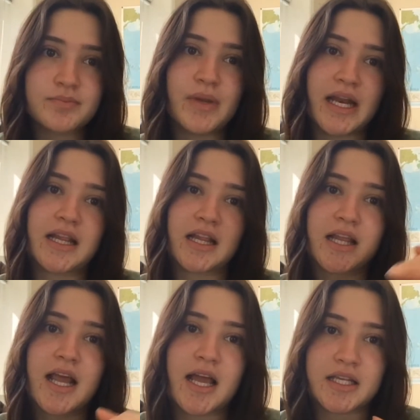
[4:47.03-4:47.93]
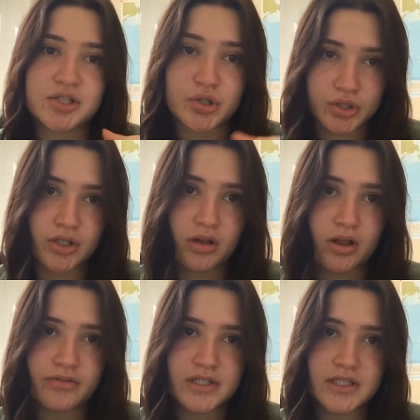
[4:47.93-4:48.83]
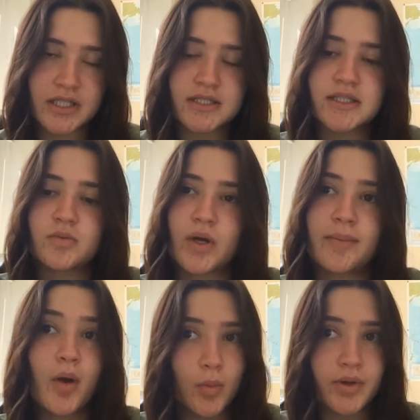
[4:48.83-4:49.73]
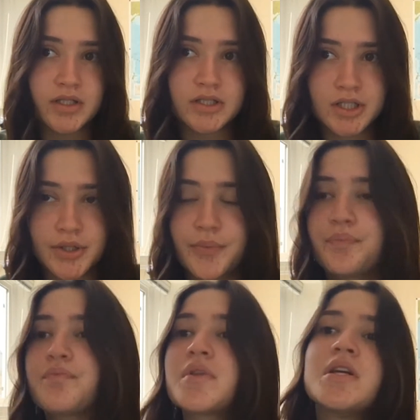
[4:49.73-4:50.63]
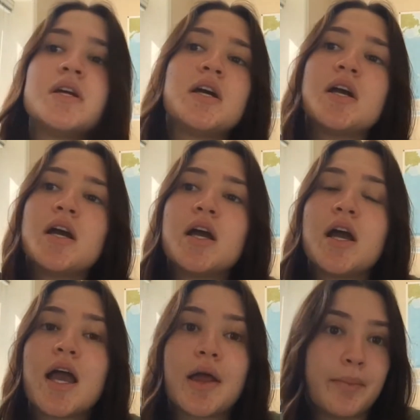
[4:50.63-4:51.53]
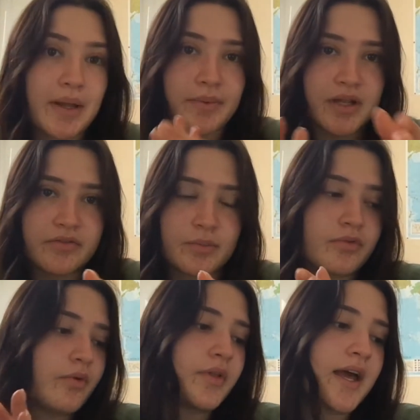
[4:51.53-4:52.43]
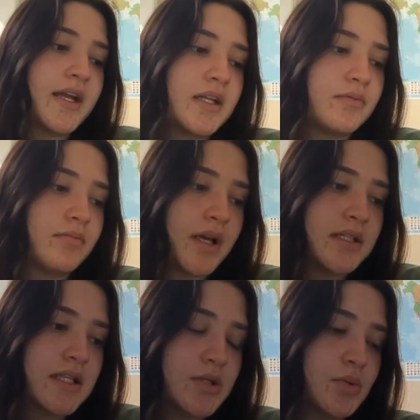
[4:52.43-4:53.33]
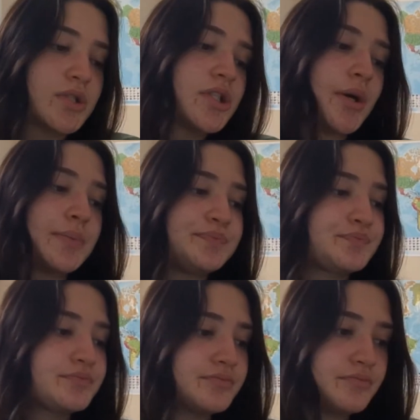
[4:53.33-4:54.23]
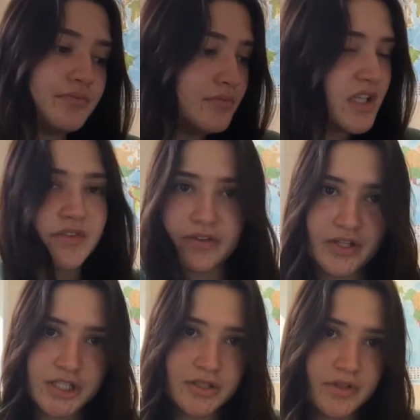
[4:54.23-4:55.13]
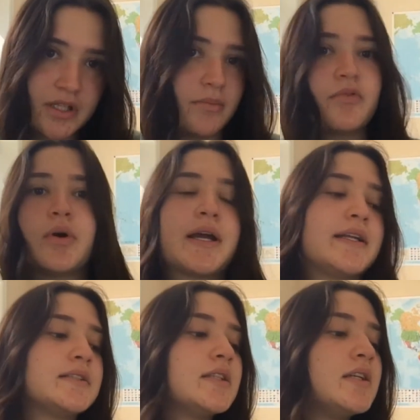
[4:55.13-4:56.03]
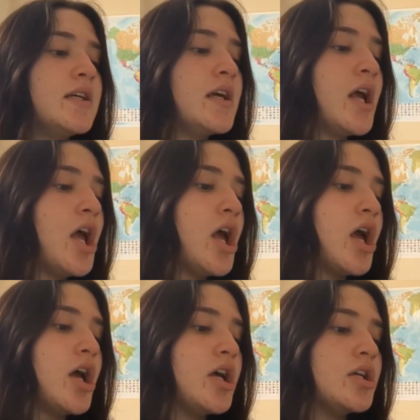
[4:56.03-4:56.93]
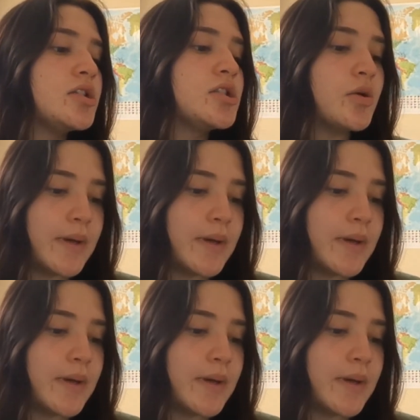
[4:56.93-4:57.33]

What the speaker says: meaning that, like, I can turn it all off at 6 is what I'm hoping to do. And maybe even before that in my schedule, so if I finish everything beforehand. So